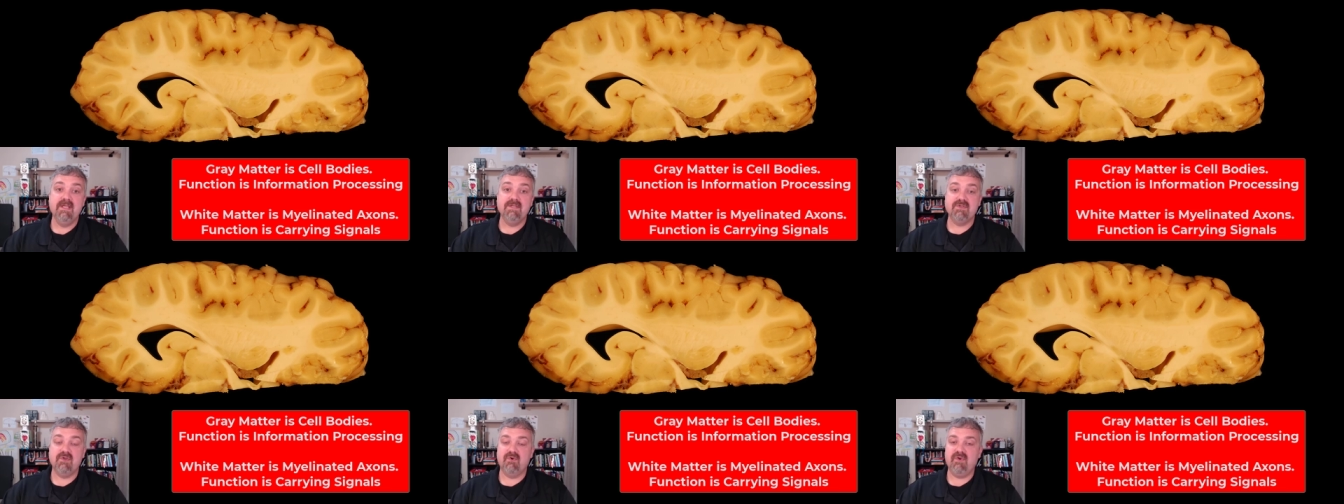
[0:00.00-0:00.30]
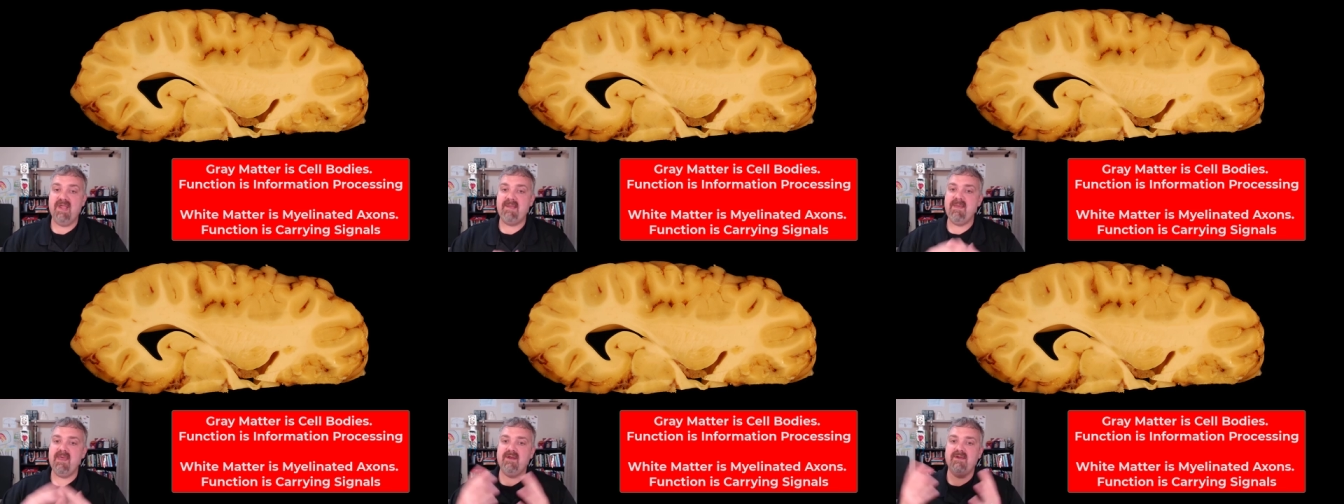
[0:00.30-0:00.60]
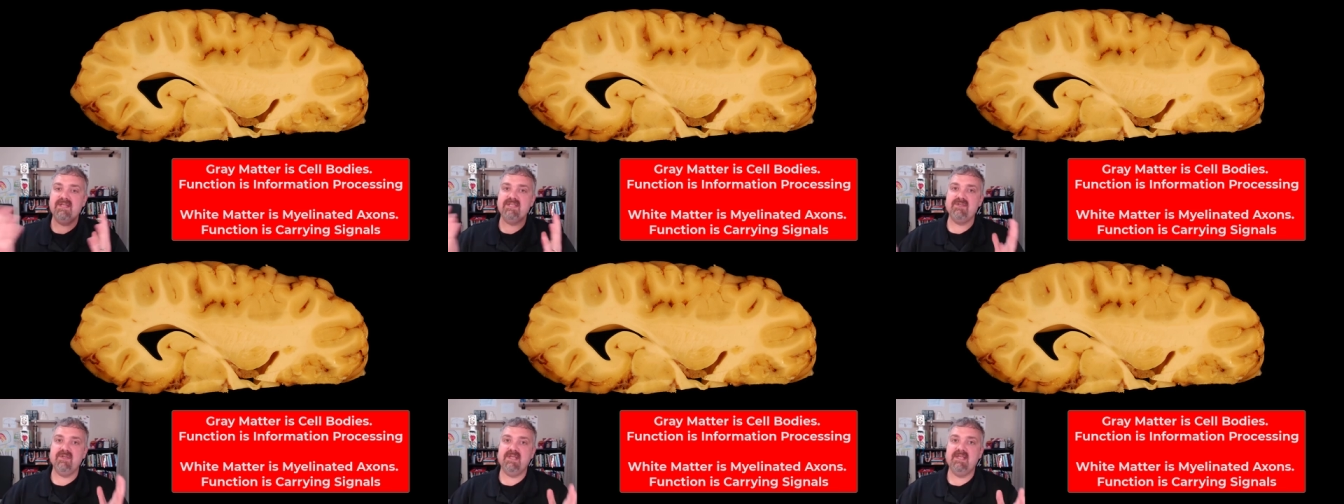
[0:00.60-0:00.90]
So gray
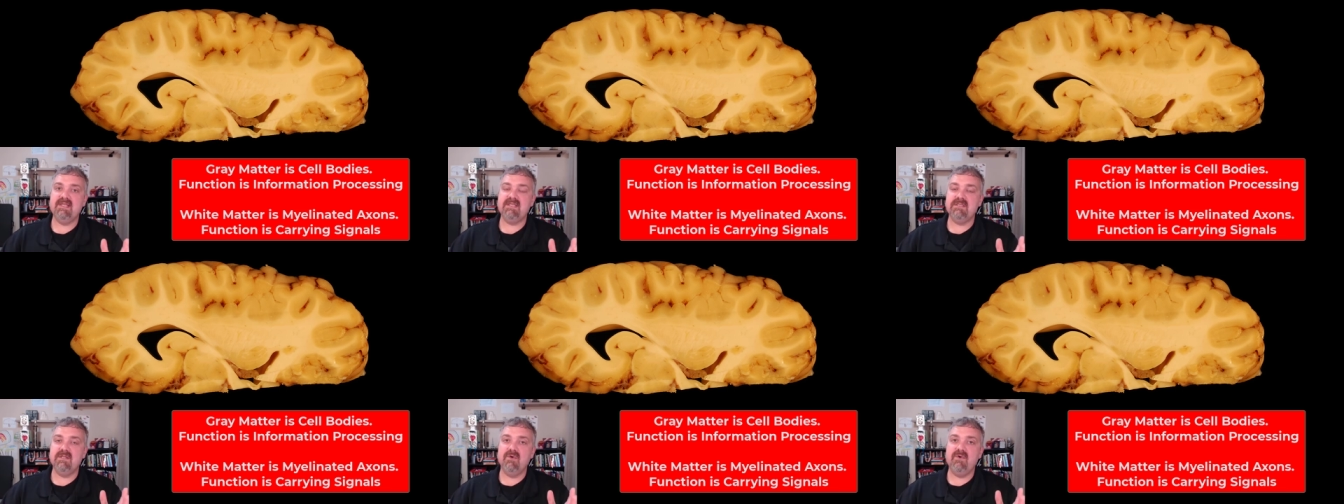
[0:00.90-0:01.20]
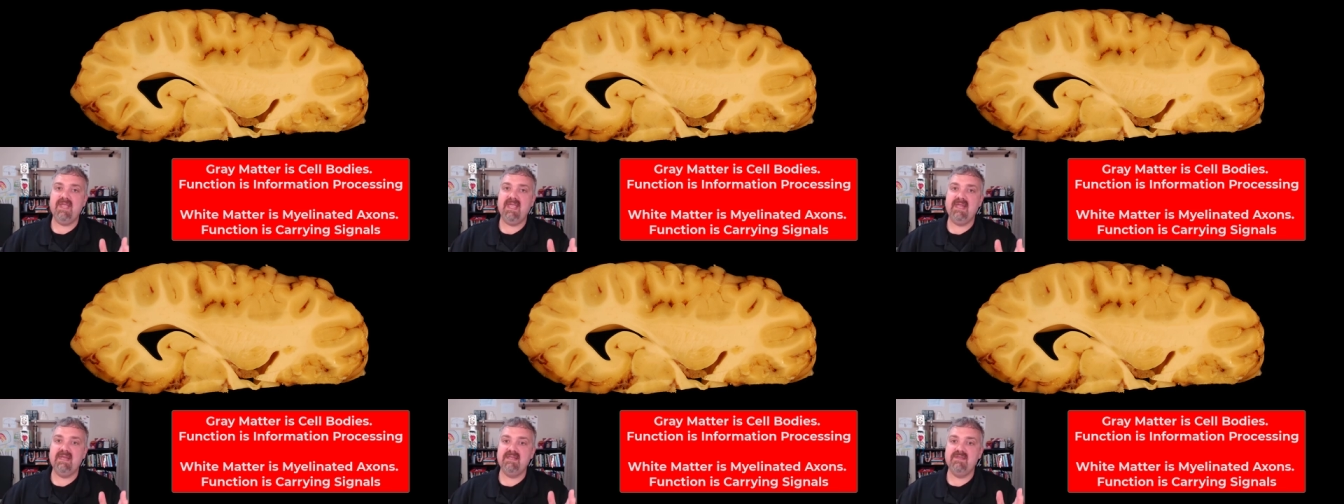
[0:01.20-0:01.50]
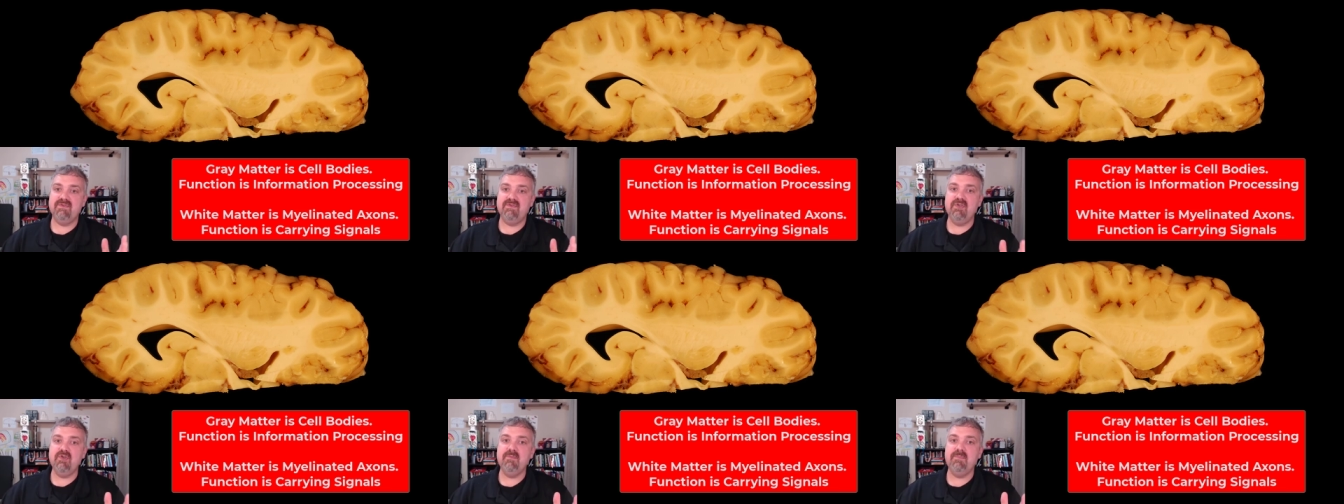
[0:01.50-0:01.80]
matter is, is located
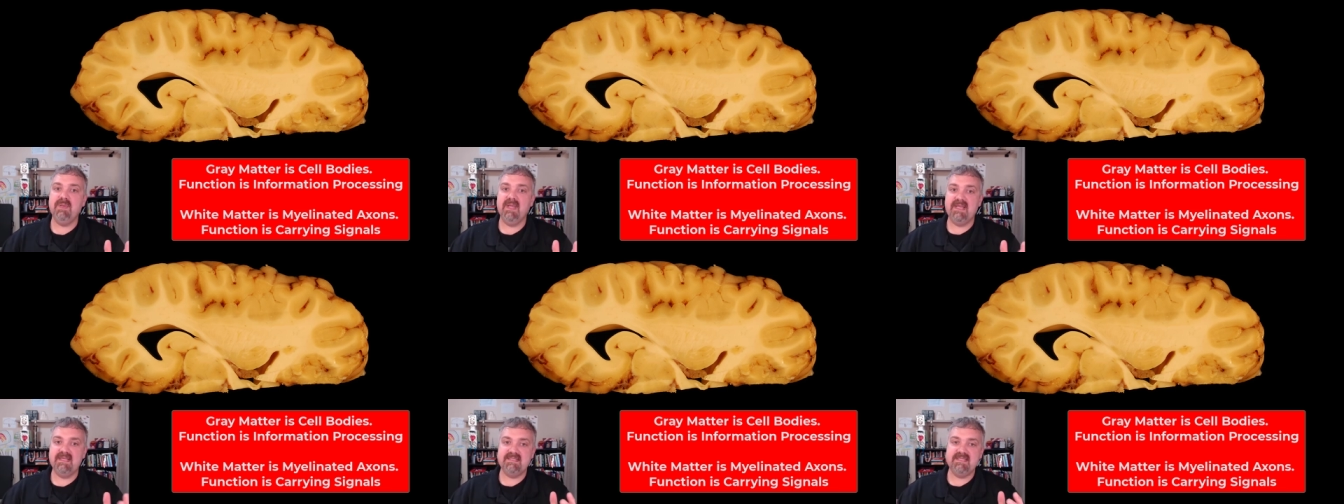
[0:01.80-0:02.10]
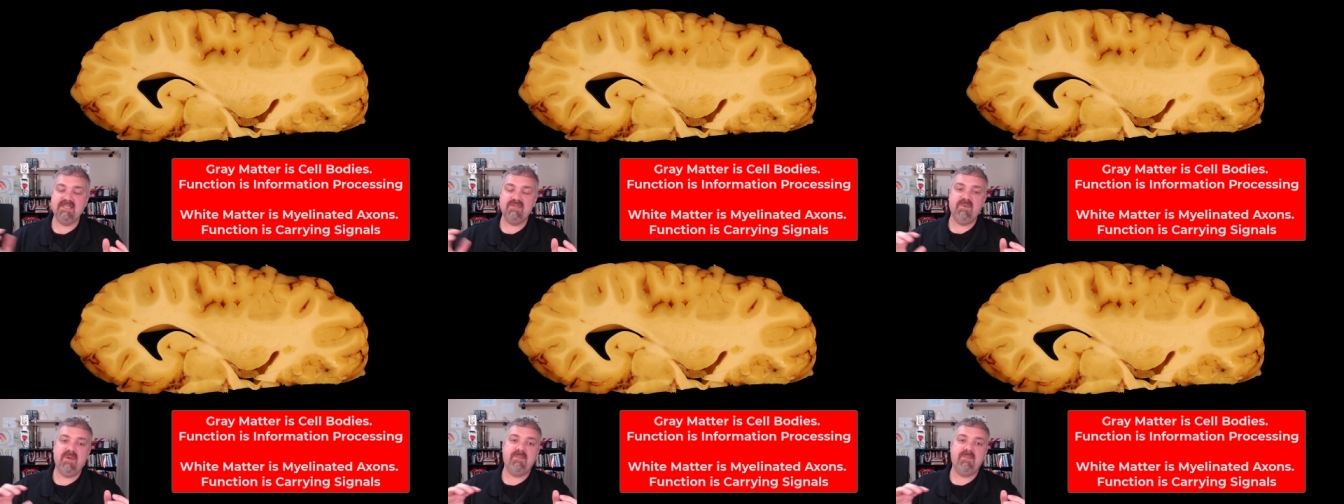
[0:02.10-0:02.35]
in two places.